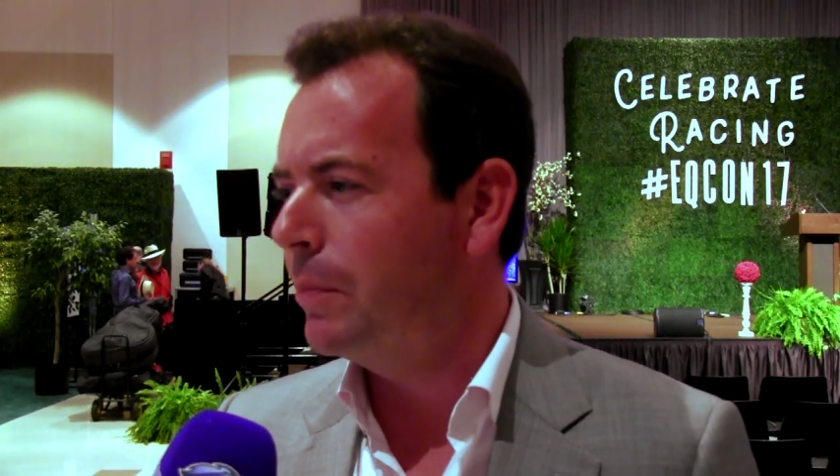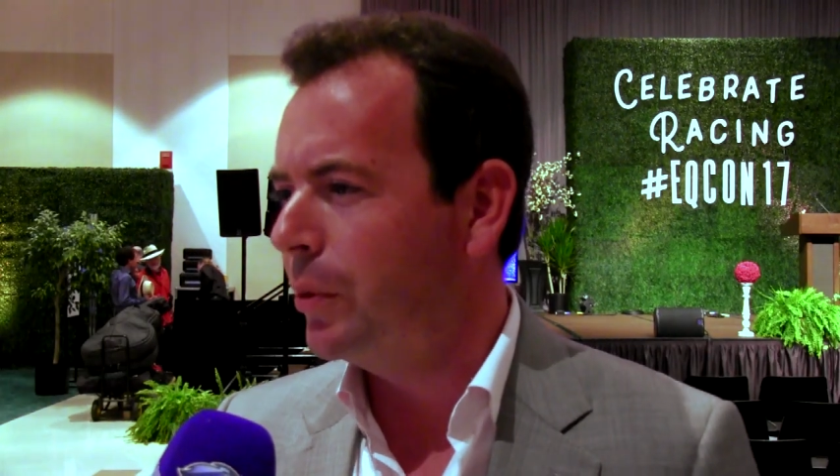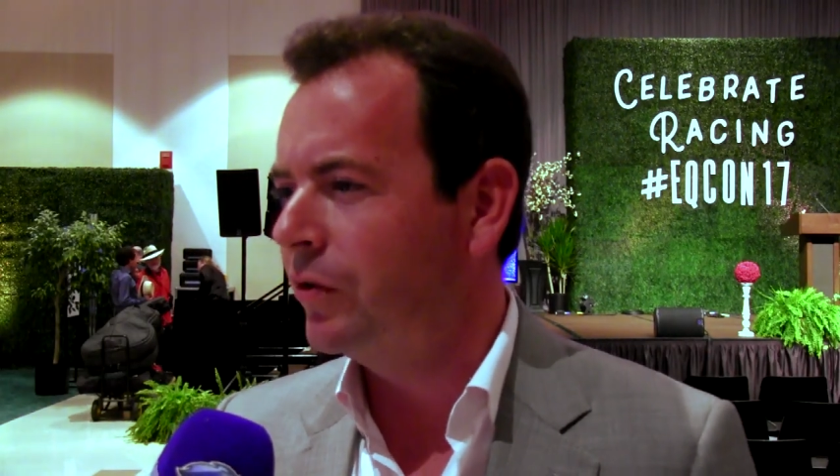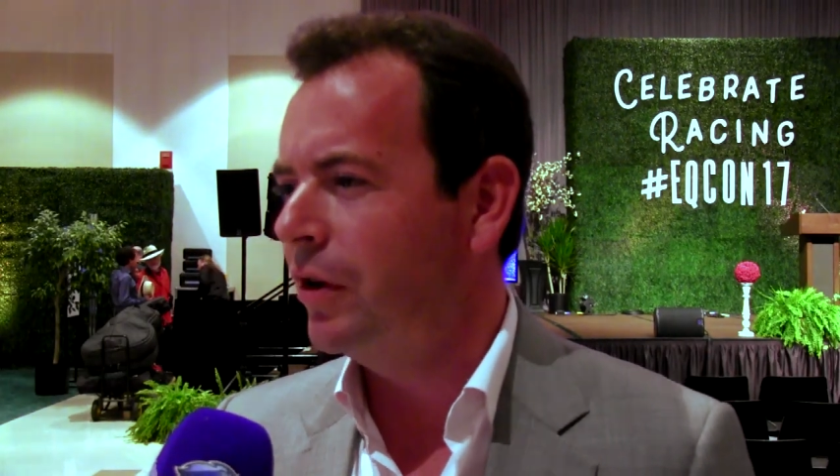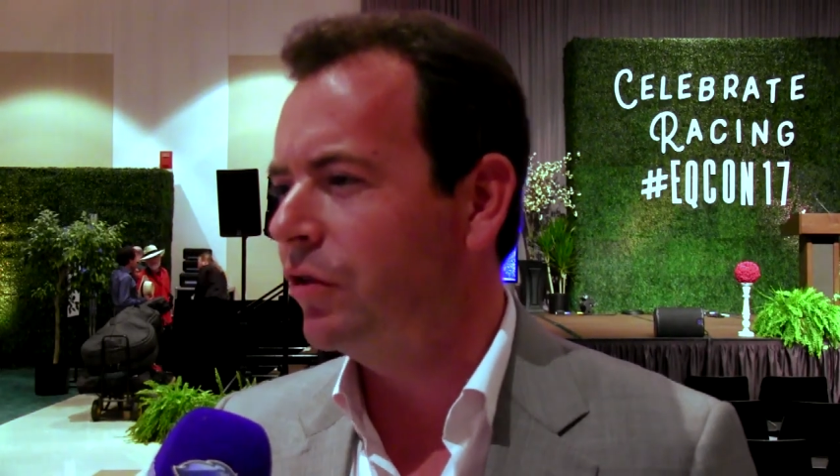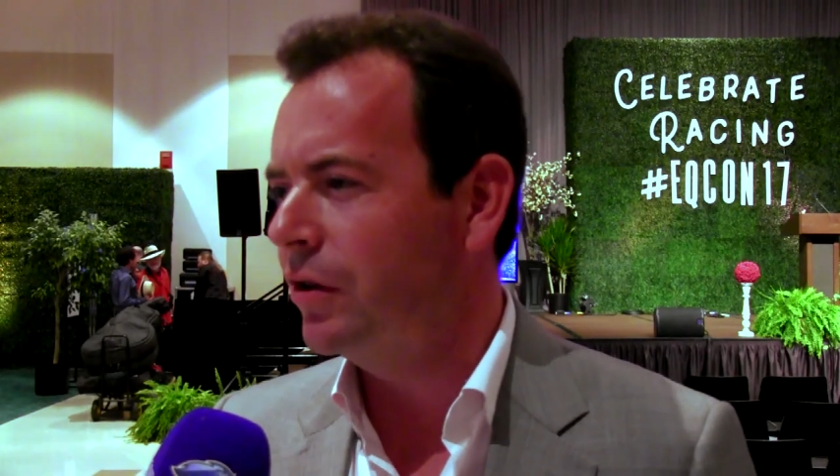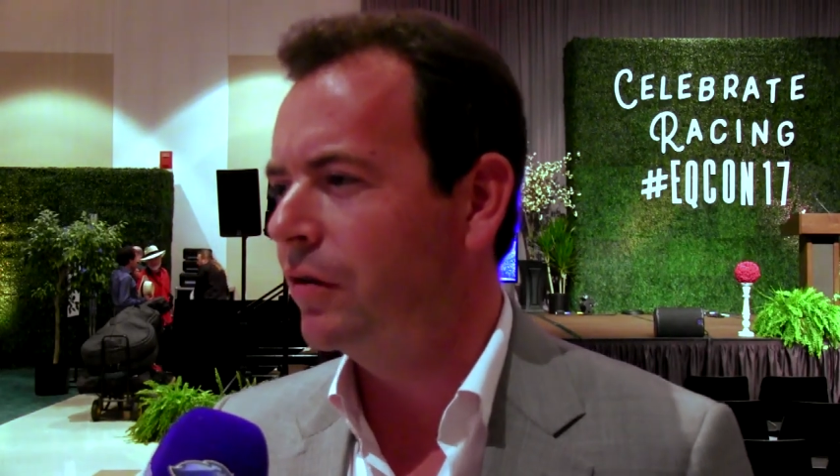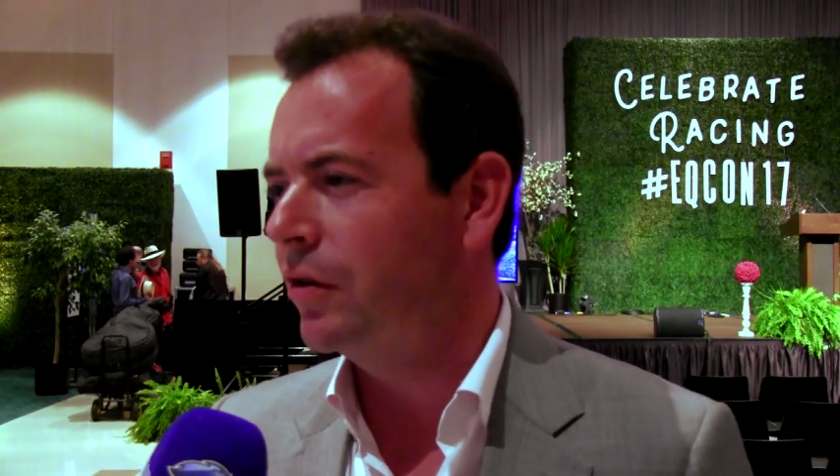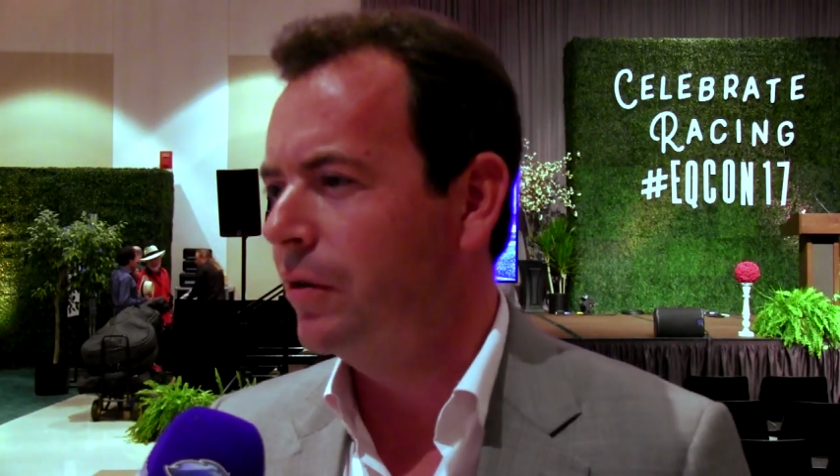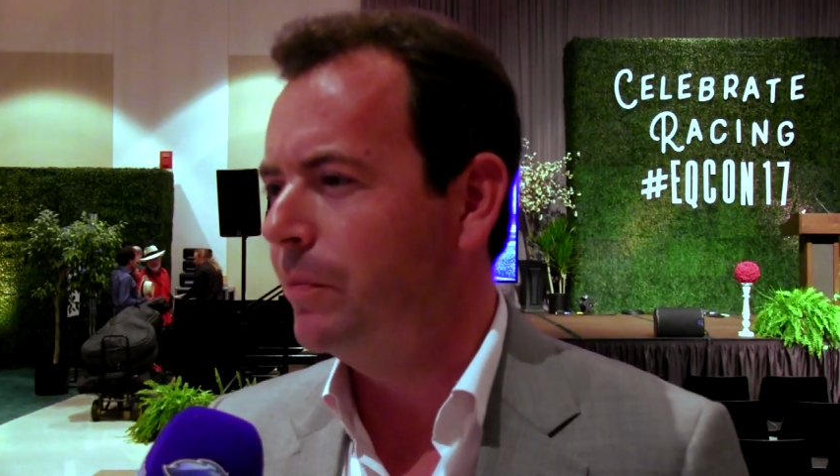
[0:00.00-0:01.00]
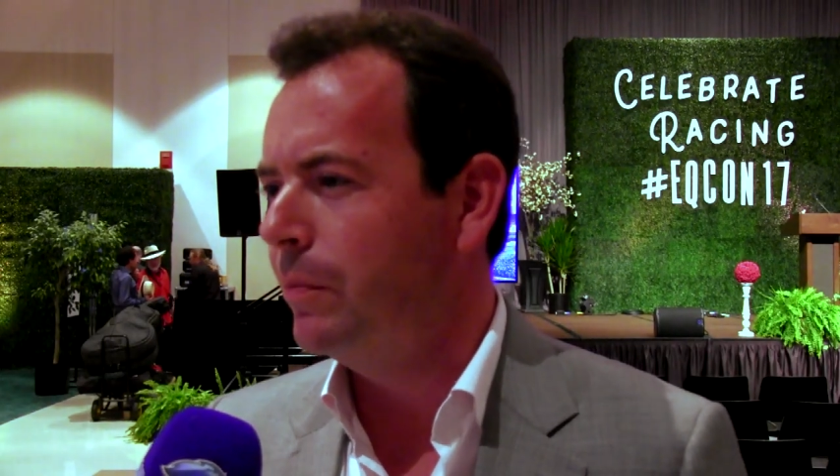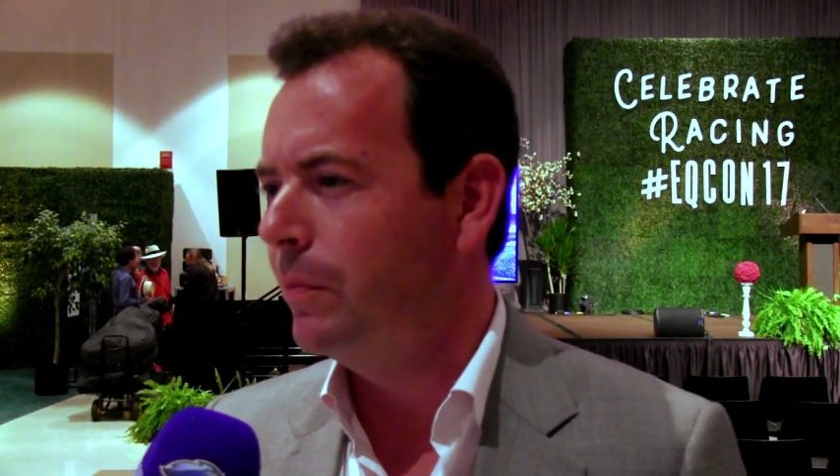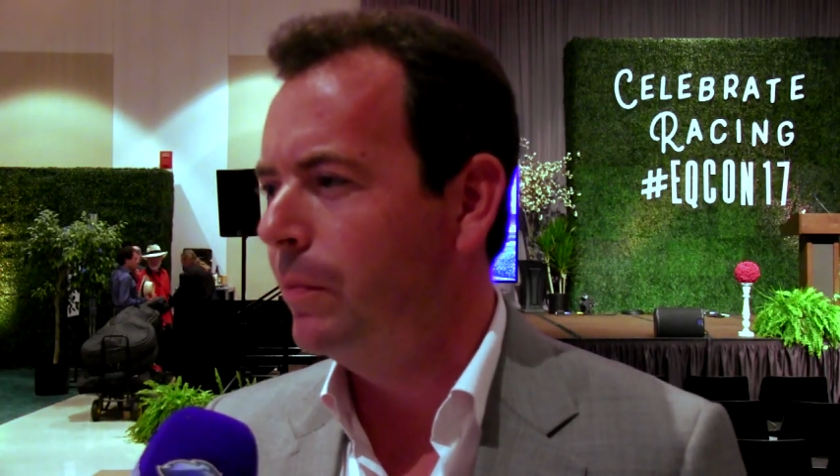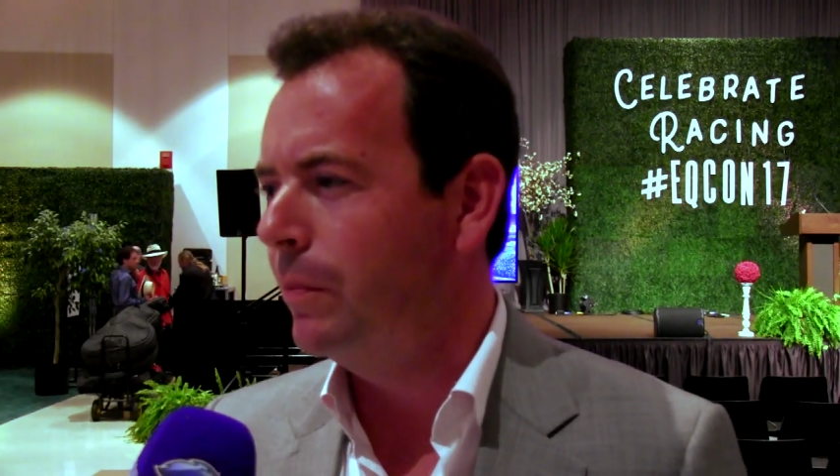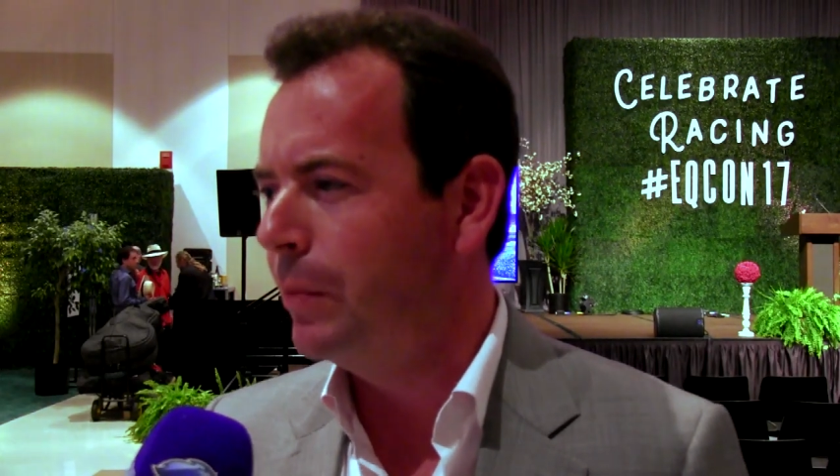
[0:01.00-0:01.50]
position to
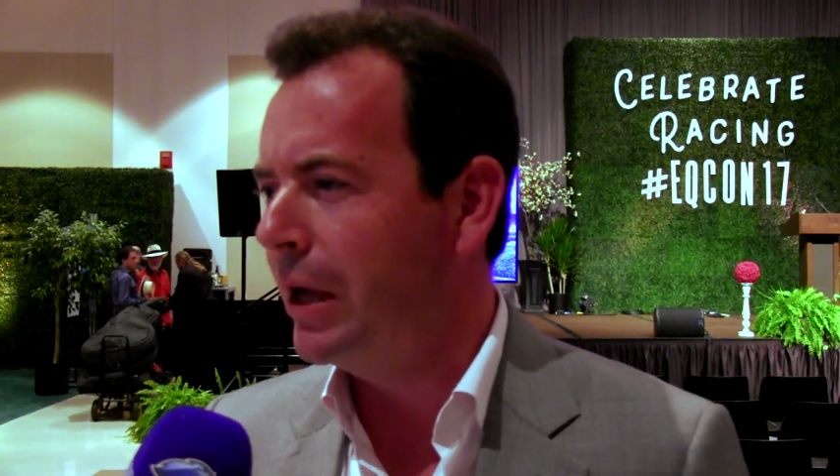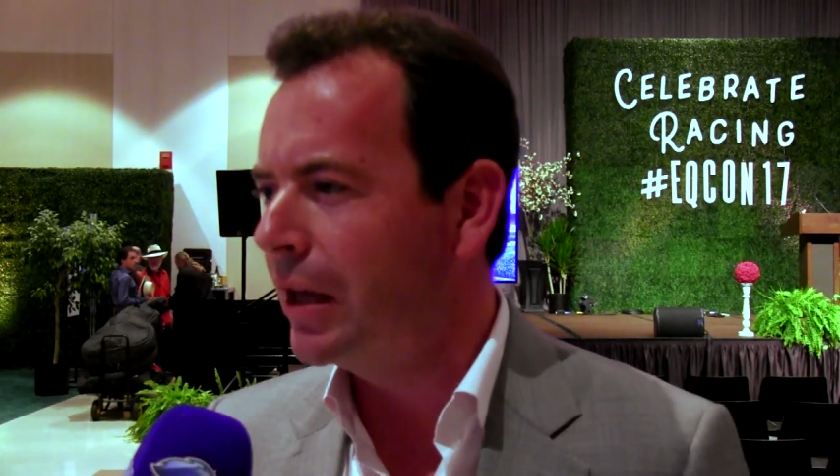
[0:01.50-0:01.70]
be